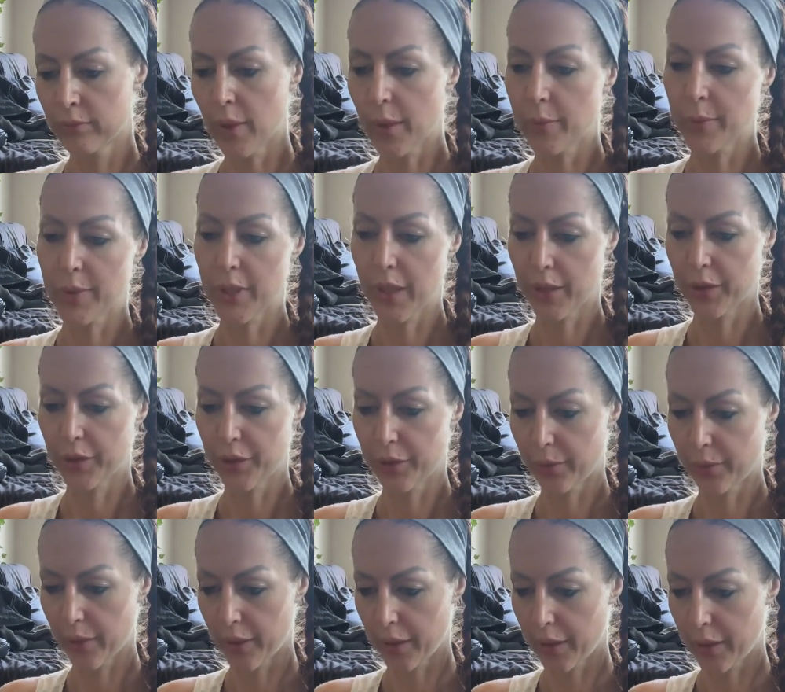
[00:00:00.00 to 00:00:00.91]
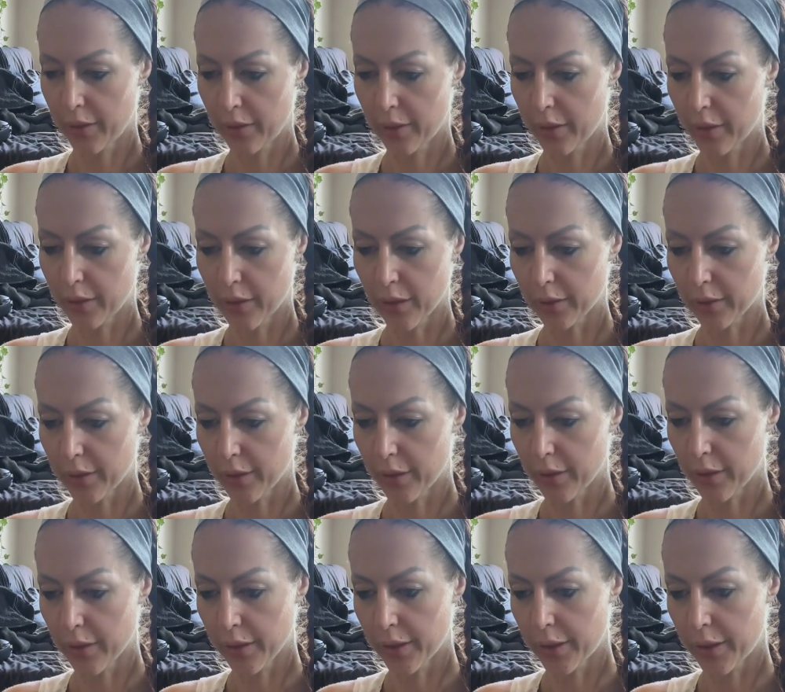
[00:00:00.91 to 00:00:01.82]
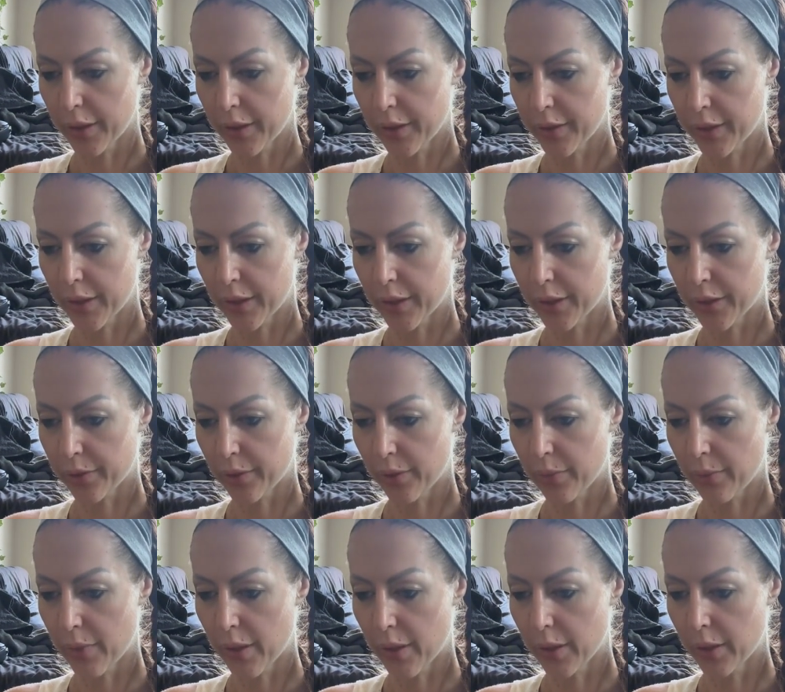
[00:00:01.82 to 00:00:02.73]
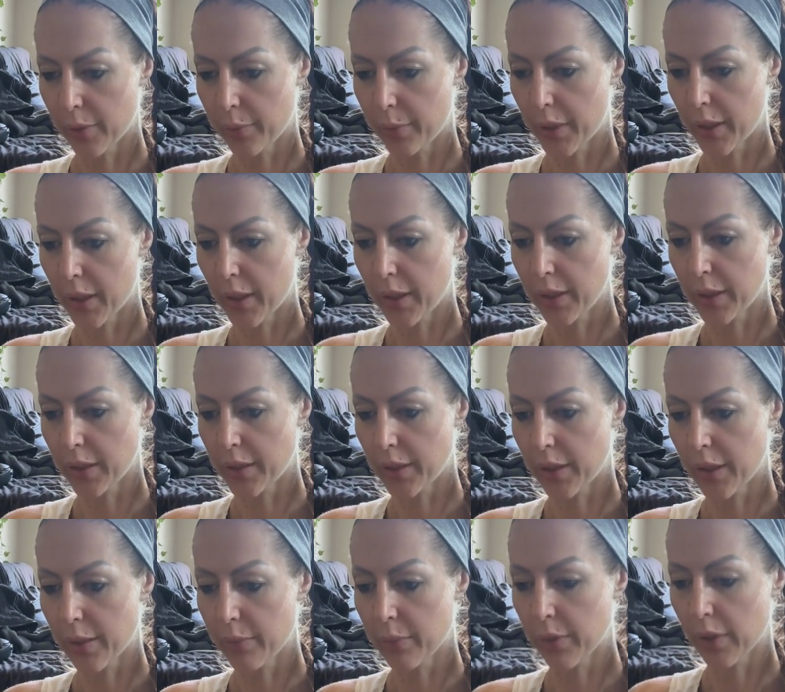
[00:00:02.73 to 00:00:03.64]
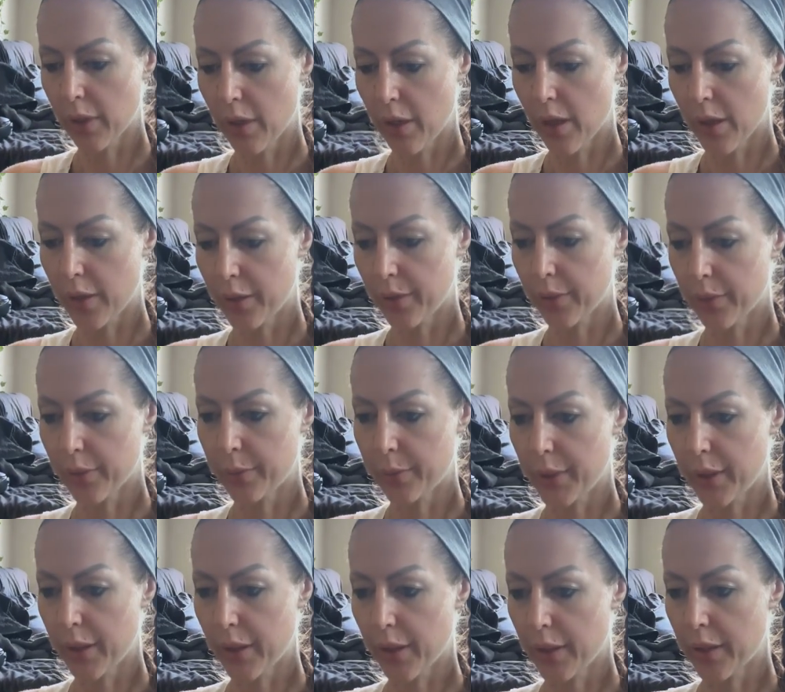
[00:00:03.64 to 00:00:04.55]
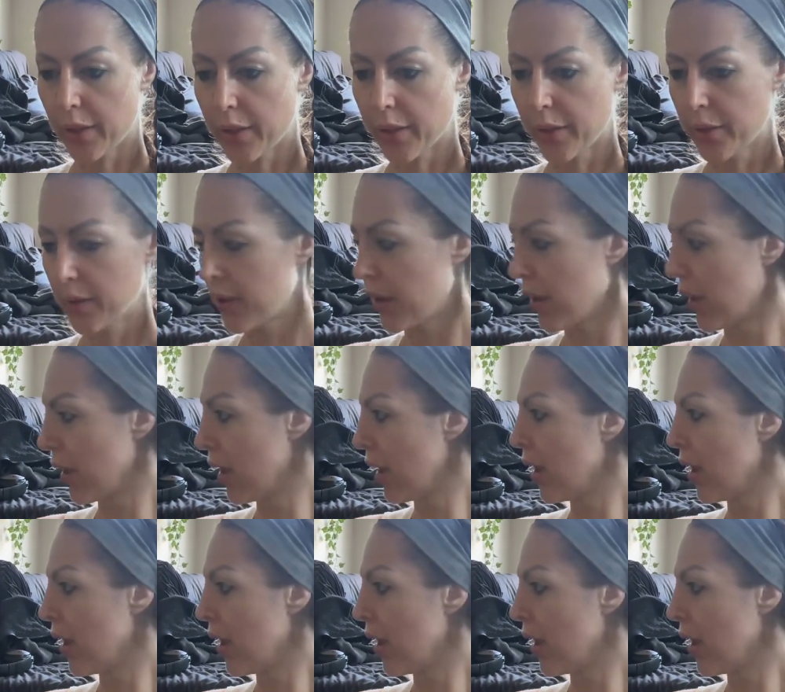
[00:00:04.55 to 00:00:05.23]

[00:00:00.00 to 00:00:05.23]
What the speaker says: I'm saying short. The doctor did not say a short walk, but I need to get more cardio because